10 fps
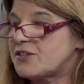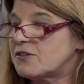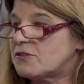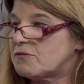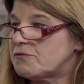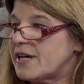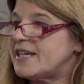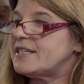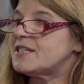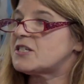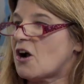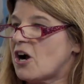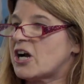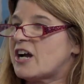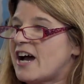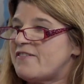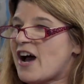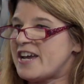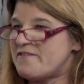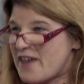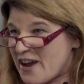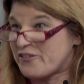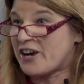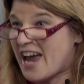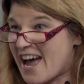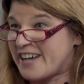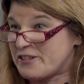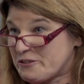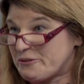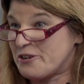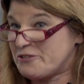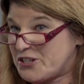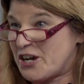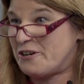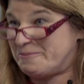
the greatest archive I have ever had at the Roadshow.